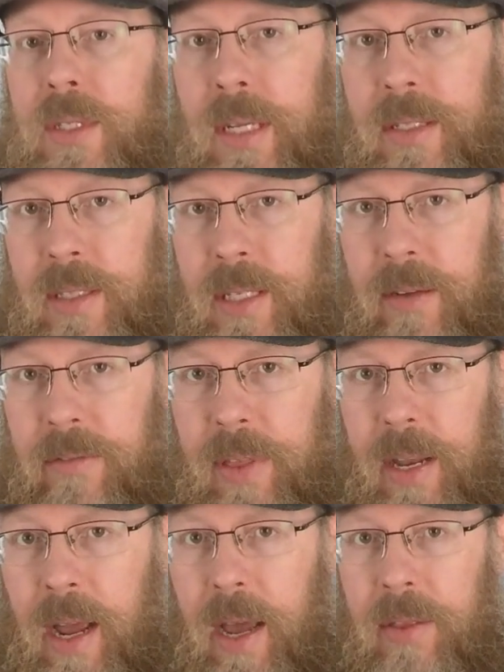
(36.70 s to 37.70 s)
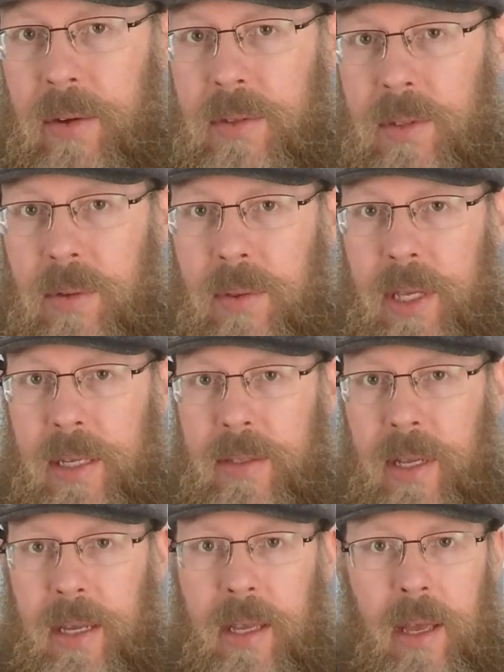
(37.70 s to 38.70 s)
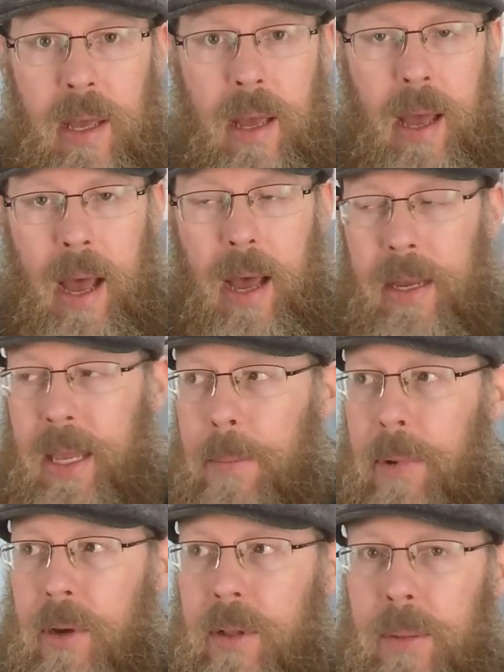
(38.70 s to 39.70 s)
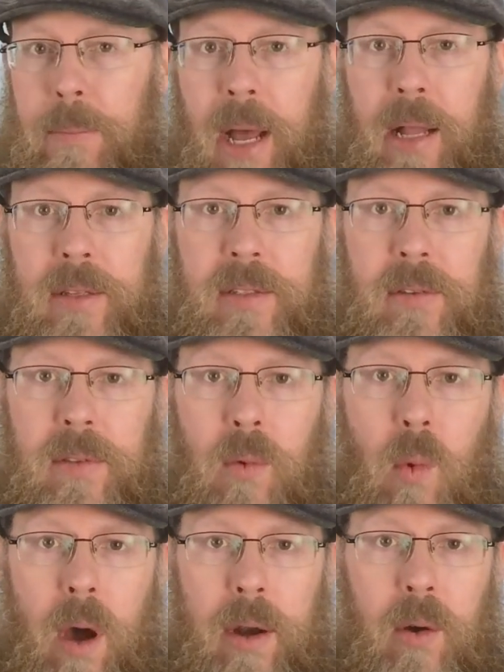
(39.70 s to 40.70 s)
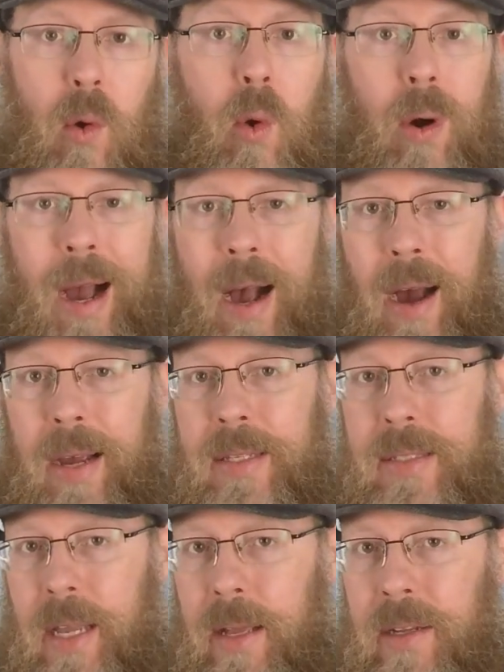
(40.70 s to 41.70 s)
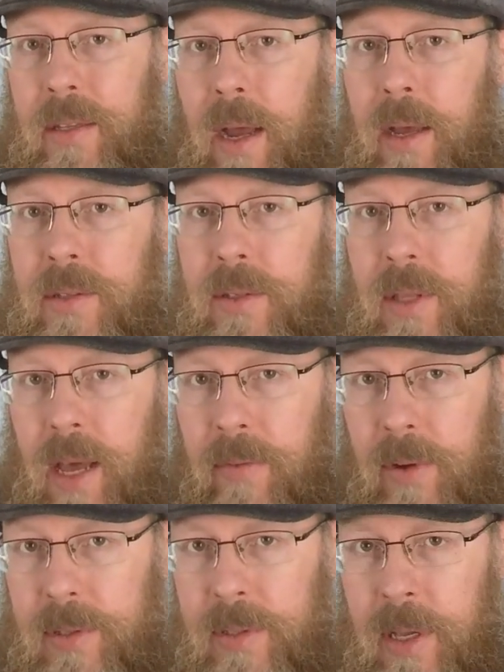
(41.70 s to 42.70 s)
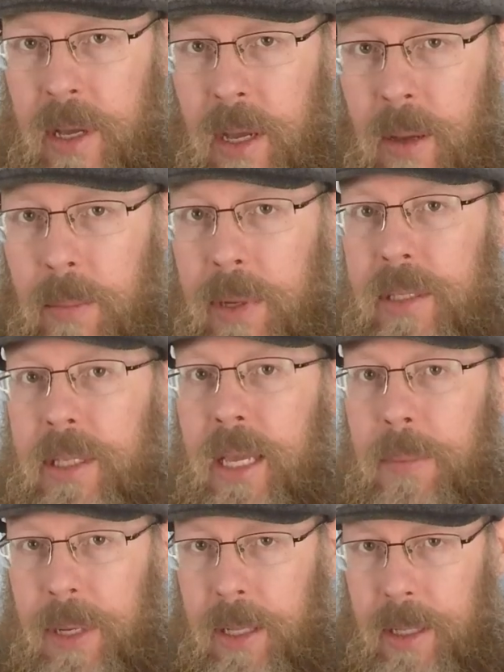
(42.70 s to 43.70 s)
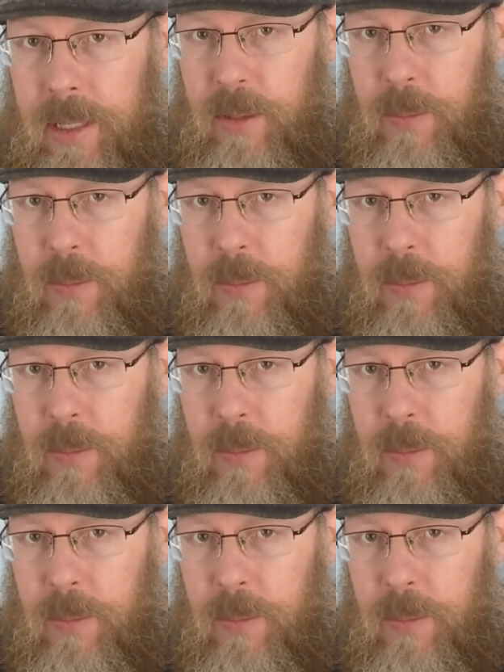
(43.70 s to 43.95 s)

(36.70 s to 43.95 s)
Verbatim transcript: sensitive than others to things like uh, chemical imbalance in the water or high sanitizer levels. But typically